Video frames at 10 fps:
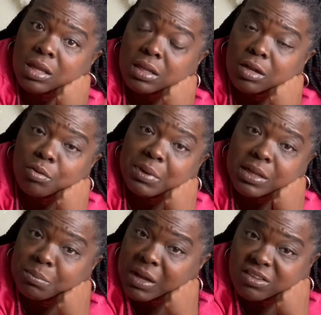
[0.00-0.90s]
They don't make
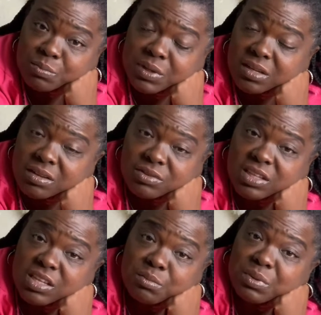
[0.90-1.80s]
a box big enough to
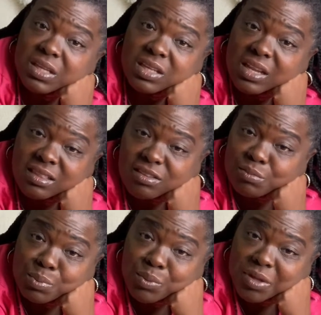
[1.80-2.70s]
keep me in at this
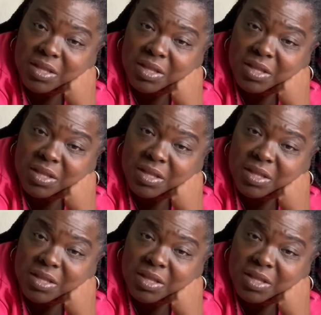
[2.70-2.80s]
point.